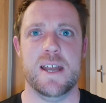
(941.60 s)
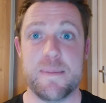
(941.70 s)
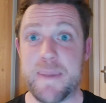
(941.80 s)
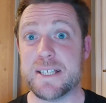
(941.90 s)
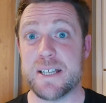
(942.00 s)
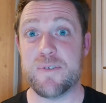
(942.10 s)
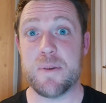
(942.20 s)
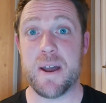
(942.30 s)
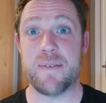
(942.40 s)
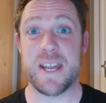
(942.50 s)
it makes up
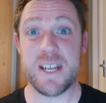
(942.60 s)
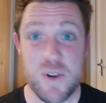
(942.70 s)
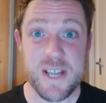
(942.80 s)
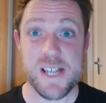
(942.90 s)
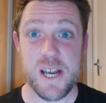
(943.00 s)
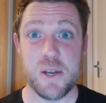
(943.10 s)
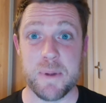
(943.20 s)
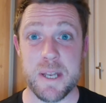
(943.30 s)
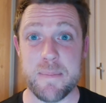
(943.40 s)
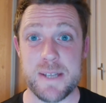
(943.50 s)
for it by having that crazy
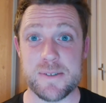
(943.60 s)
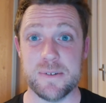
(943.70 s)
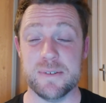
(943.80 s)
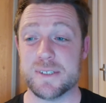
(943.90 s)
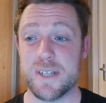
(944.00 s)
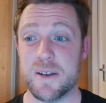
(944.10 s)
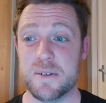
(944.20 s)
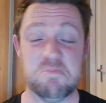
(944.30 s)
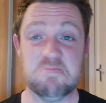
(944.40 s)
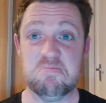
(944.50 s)
loom on the bezel.
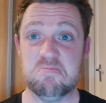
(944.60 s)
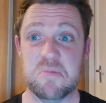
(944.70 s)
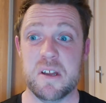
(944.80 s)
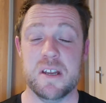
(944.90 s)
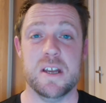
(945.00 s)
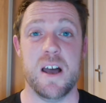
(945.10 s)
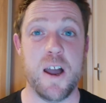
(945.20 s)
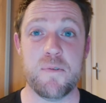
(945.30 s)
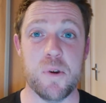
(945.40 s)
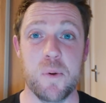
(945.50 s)
So
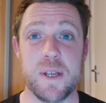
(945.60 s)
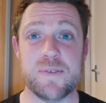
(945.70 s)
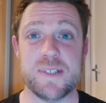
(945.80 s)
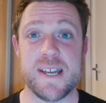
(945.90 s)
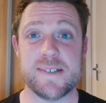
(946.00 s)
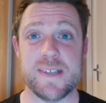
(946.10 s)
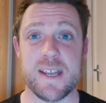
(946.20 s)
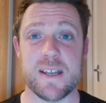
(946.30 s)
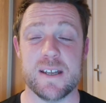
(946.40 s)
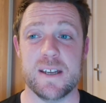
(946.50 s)
overall, it's
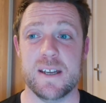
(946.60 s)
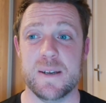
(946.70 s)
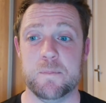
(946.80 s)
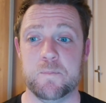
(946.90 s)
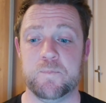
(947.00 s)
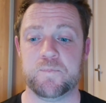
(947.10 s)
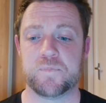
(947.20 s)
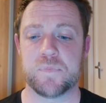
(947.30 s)
fantastic. Um,